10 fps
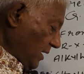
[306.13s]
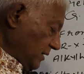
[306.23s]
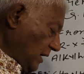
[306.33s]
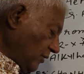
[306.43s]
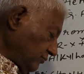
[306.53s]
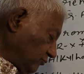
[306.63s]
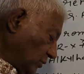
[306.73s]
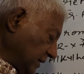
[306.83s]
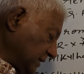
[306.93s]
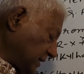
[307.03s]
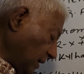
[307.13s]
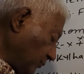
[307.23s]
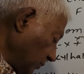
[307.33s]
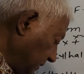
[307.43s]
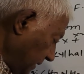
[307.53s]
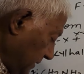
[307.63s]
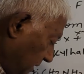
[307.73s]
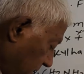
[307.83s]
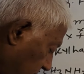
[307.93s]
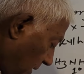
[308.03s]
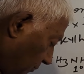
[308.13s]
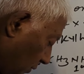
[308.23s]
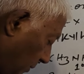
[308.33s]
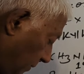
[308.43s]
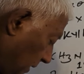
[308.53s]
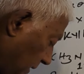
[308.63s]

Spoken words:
Now one example, that is the example of our